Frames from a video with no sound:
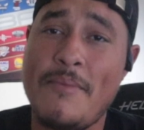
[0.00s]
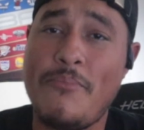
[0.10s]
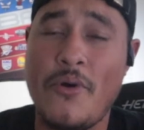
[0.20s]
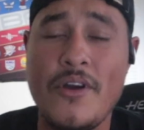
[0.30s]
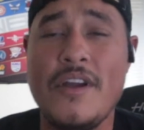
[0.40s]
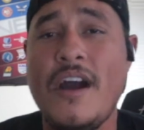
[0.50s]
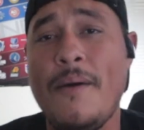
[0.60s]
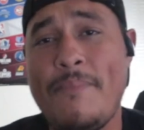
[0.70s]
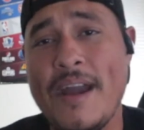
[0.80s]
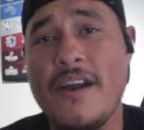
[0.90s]
boy a
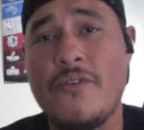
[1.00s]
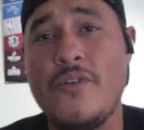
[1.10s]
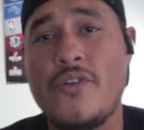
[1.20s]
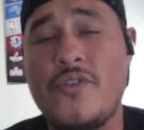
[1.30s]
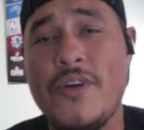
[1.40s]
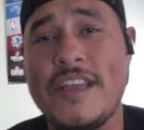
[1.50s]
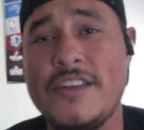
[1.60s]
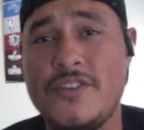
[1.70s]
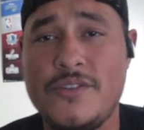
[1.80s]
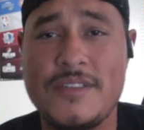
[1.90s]
pair real quick, you
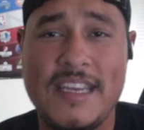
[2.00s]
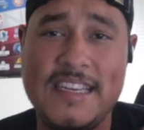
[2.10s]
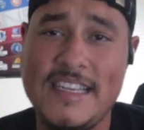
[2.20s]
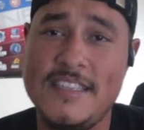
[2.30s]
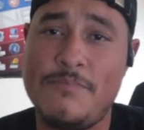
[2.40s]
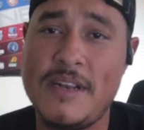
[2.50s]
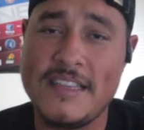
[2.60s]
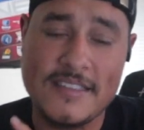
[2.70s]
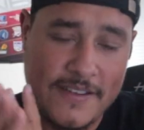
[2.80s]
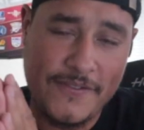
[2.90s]
know what I'm saying? And he's
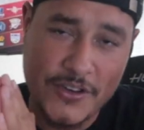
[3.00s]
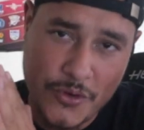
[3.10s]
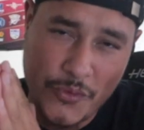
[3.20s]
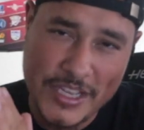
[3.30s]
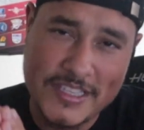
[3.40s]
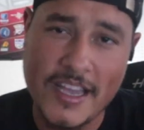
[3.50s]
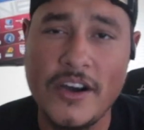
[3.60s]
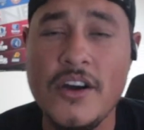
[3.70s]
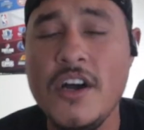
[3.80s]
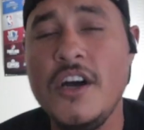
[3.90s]
blessing it for the
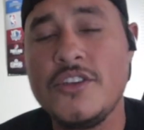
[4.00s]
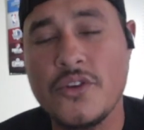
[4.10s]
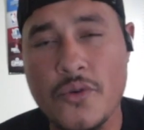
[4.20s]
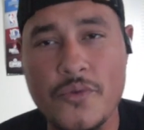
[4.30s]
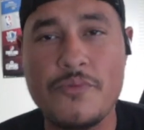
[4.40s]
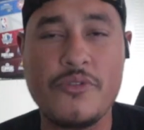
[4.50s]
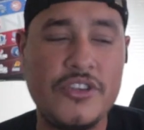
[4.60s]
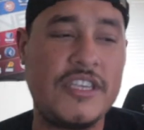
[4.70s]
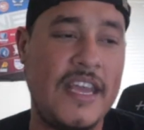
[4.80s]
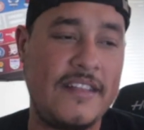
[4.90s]
retail, so we
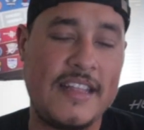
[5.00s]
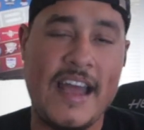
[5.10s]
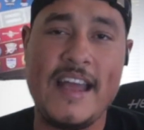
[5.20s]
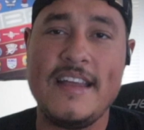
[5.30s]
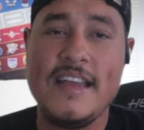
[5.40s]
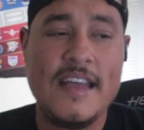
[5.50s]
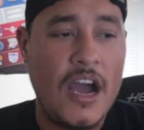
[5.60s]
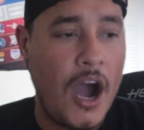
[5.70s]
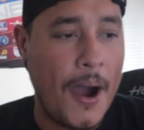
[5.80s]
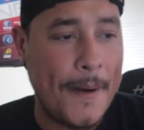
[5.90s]
appreciate that.
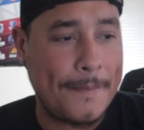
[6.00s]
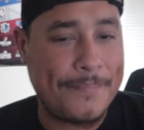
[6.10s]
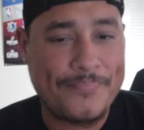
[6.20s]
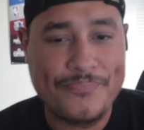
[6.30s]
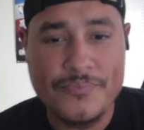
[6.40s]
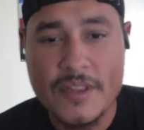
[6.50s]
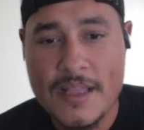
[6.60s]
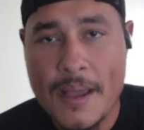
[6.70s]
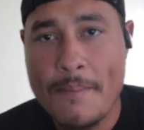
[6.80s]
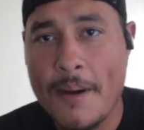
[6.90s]

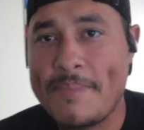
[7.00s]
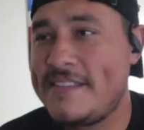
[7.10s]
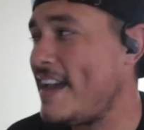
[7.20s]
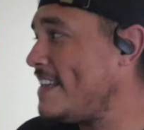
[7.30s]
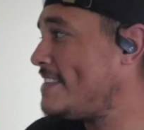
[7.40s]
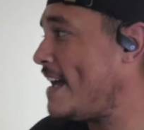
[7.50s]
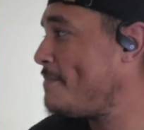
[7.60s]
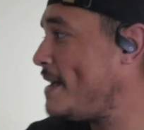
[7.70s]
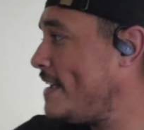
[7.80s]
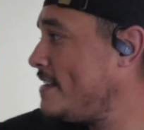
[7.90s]
But besides that,
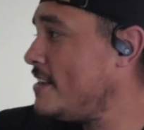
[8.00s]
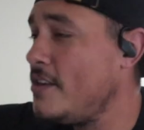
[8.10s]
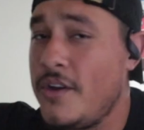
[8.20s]
man,